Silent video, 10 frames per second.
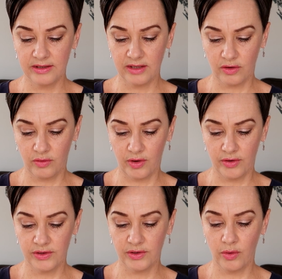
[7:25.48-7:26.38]

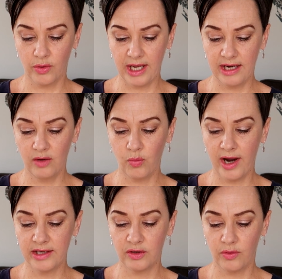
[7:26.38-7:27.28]
sucrose, organic
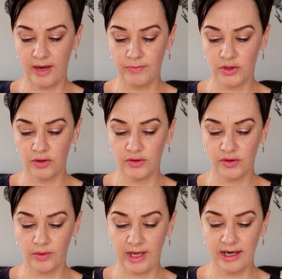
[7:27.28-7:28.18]
white grape
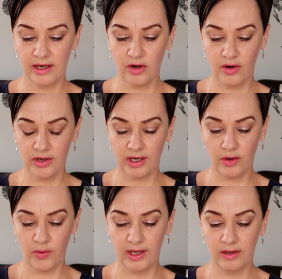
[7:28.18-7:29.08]
juice, organic
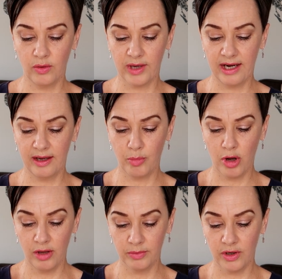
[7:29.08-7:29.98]
coconut oil, organic
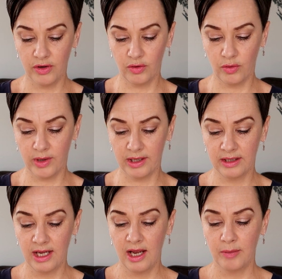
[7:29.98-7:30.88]
palm kernel
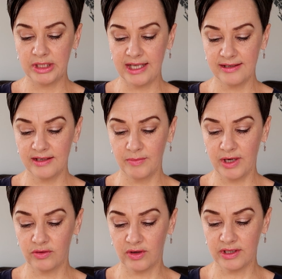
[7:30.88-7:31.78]
oil, potassium
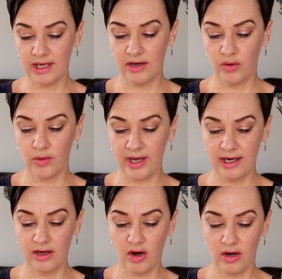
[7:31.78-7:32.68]
hydroxide,
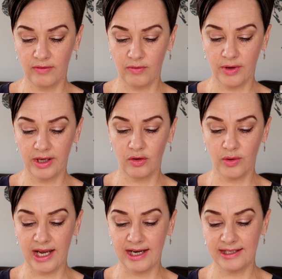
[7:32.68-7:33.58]
organic olive oil,
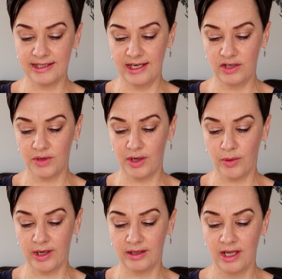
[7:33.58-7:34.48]
organic tea tree
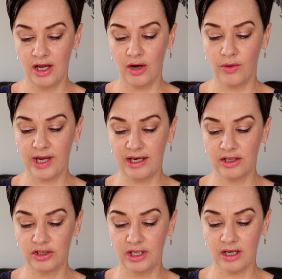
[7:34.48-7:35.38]
oil, organic
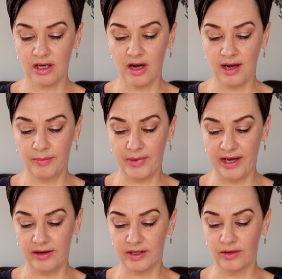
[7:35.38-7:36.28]
shikakai
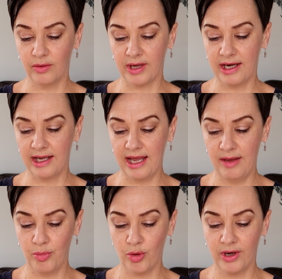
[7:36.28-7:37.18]
powder, organic
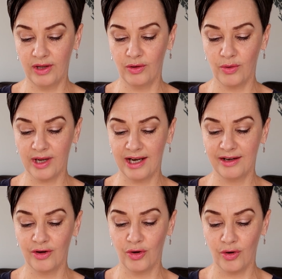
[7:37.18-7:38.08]
hemp oil,
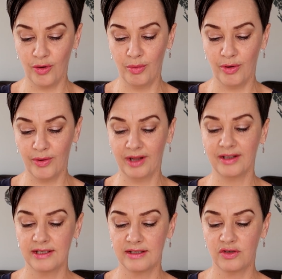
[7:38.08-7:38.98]
organic jojoba oil,
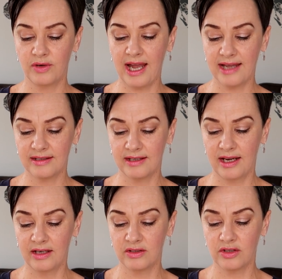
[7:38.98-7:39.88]
citric acid
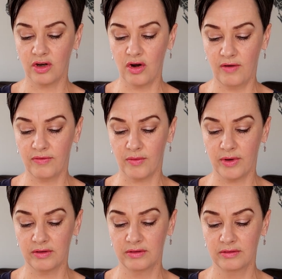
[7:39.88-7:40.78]
and
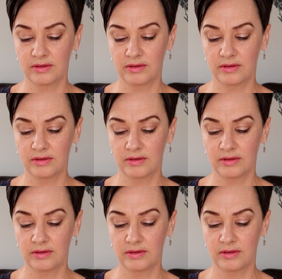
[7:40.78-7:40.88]
tocopherol.